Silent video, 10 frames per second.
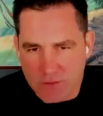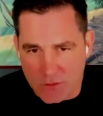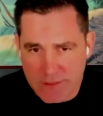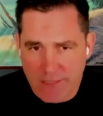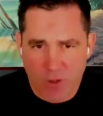
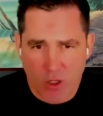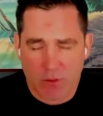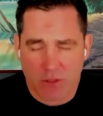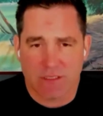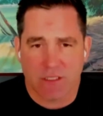So safe
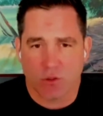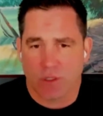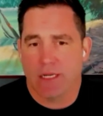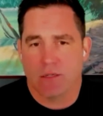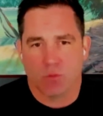harbor is a
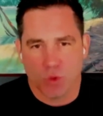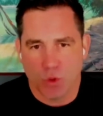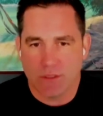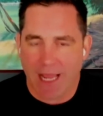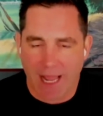great
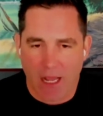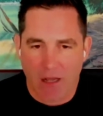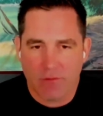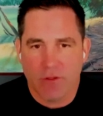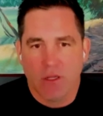rule to
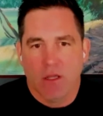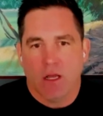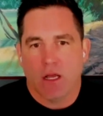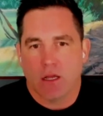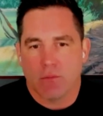have.
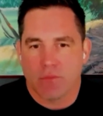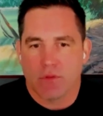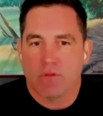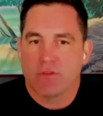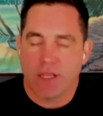Um,
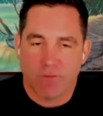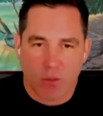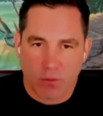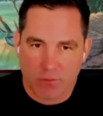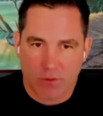safe
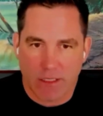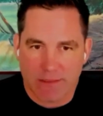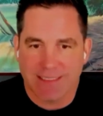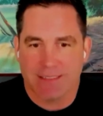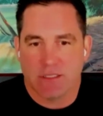harbor
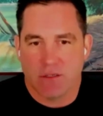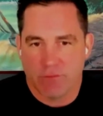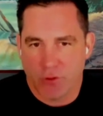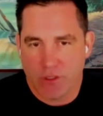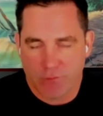exists in a
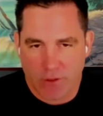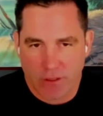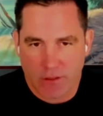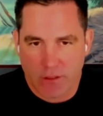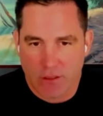few
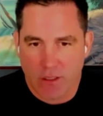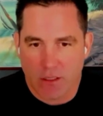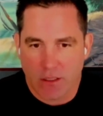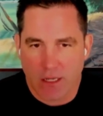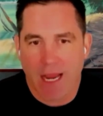different
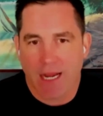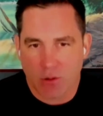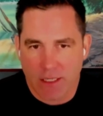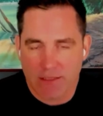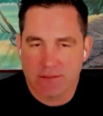uh,
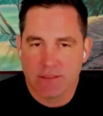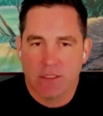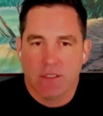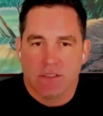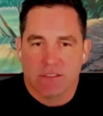IRS
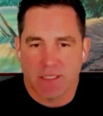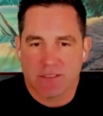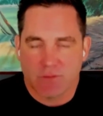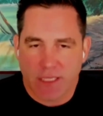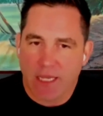
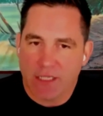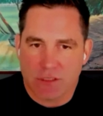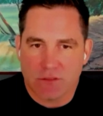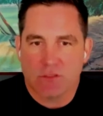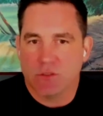
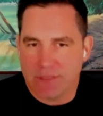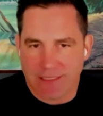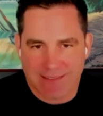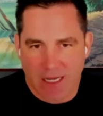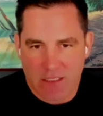specifications.
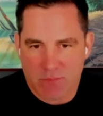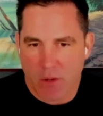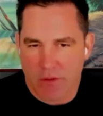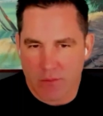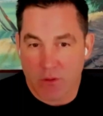269 is
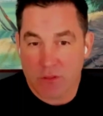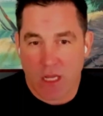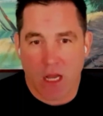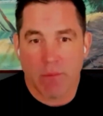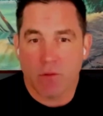probably the most
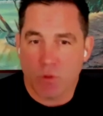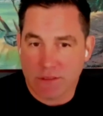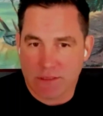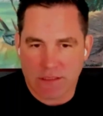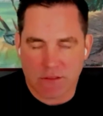common,
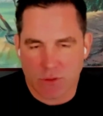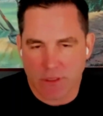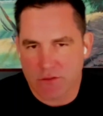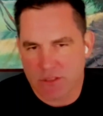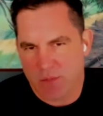
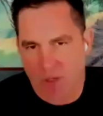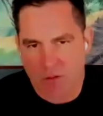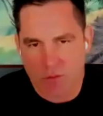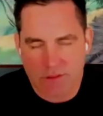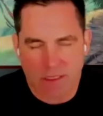163, there's a couple
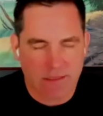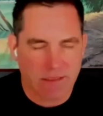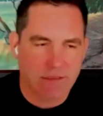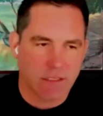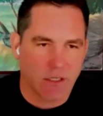other ones that
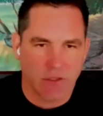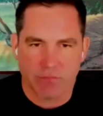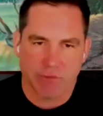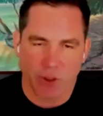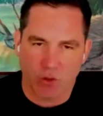exist there.
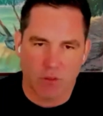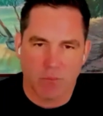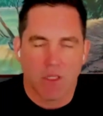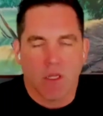You can Google